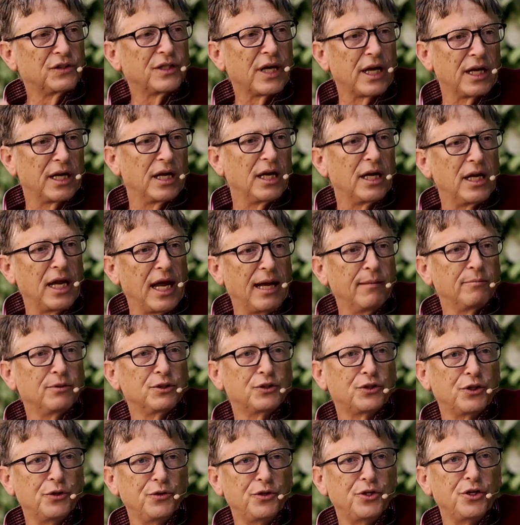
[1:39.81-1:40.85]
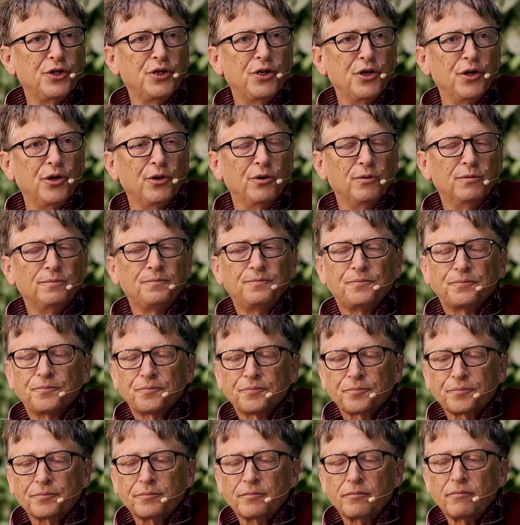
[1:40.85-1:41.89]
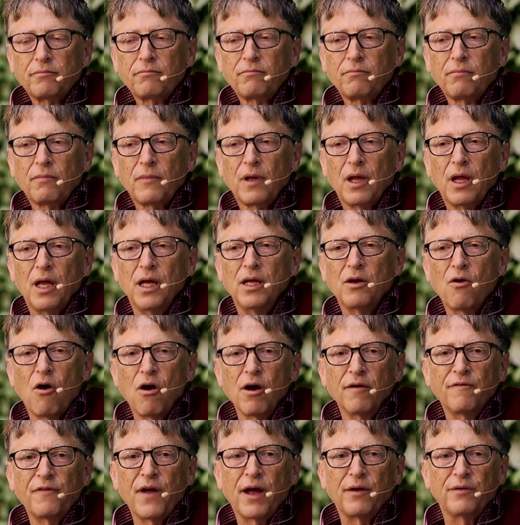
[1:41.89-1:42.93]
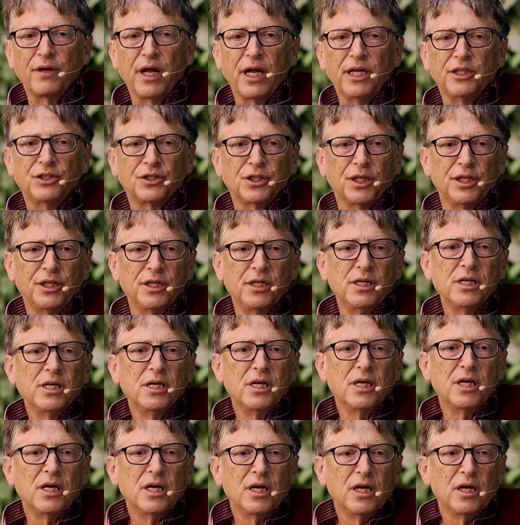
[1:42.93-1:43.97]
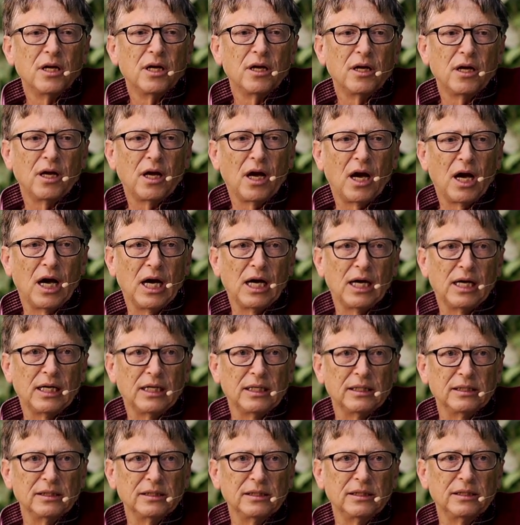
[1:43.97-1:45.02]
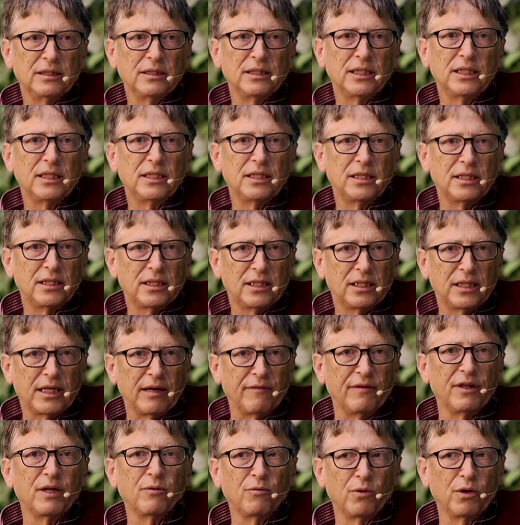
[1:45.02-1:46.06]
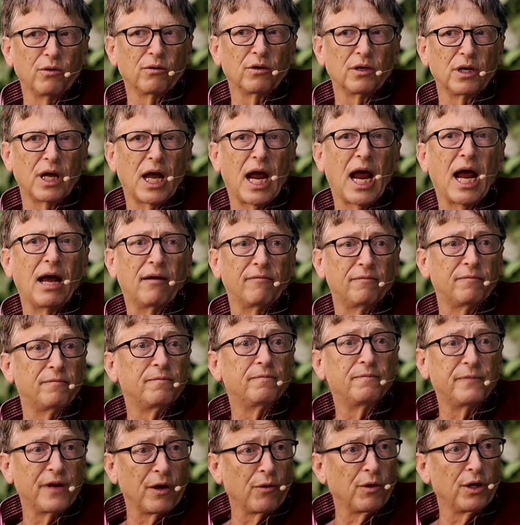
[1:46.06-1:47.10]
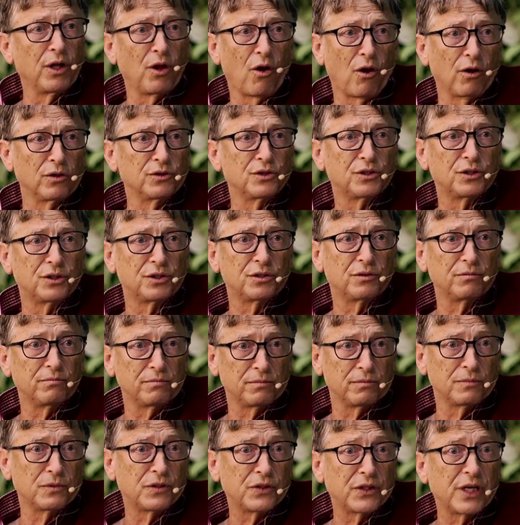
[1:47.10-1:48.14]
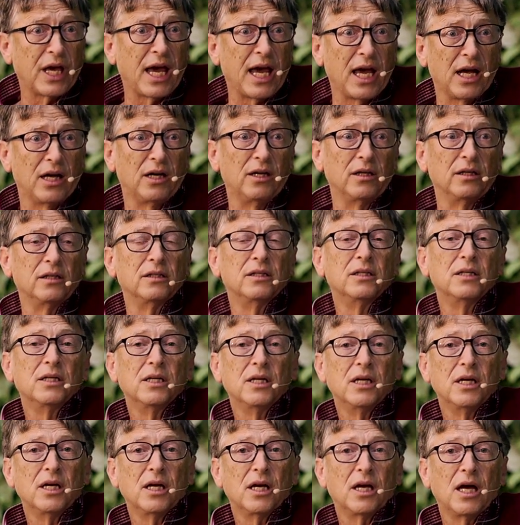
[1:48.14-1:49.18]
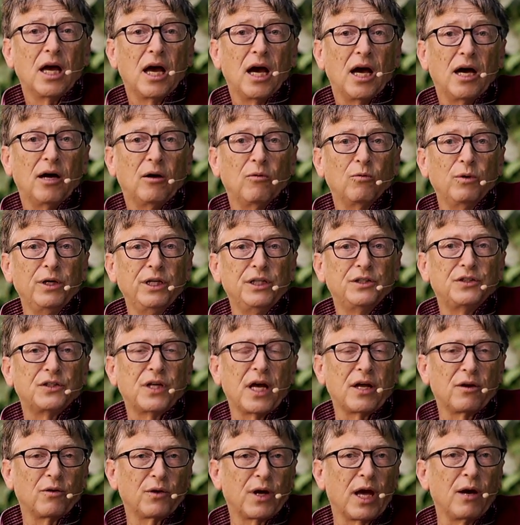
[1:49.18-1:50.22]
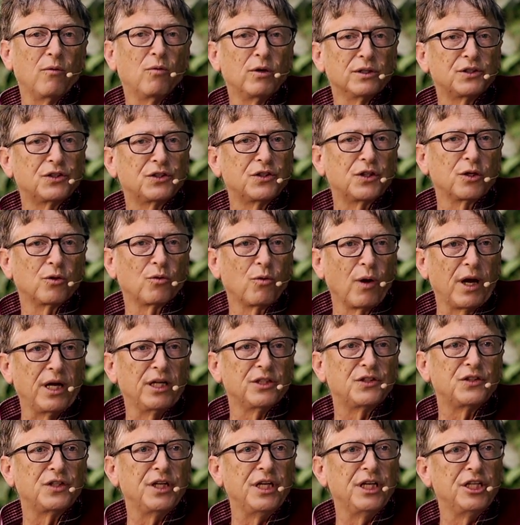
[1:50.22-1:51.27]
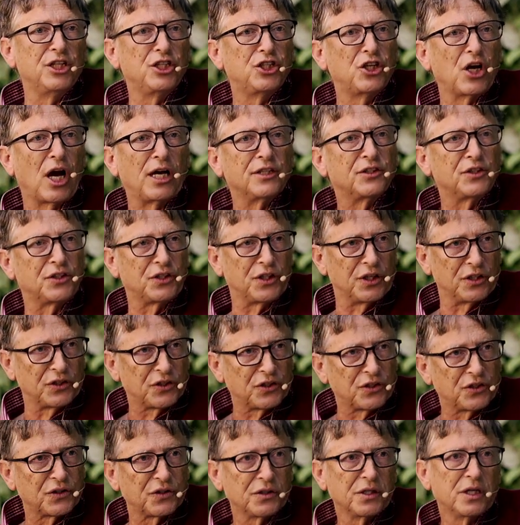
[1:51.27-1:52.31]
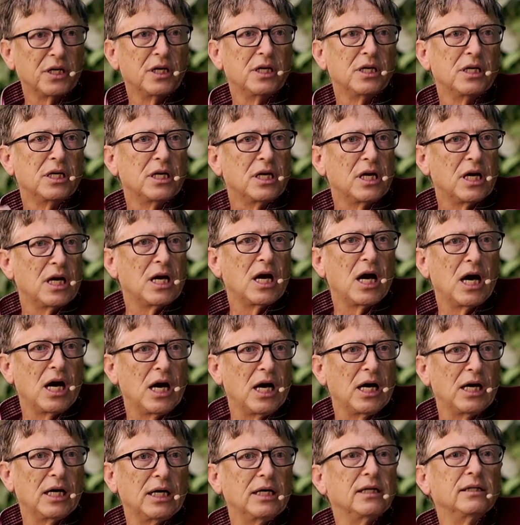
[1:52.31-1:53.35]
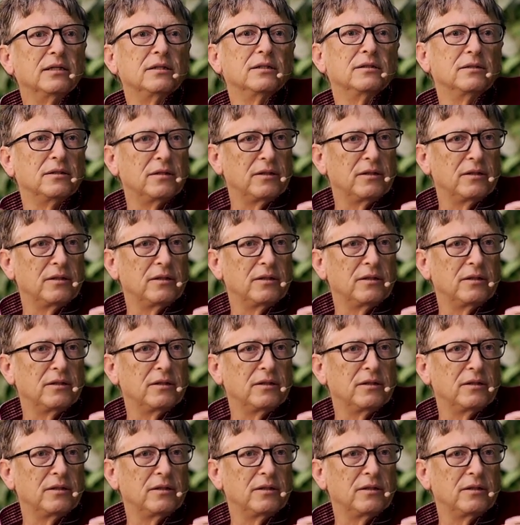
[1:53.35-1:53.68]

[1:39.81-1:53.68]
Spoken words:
set enables you to do. In our foundation, given that we were going to have very large scale, we said, okay, what's the greatest injustice on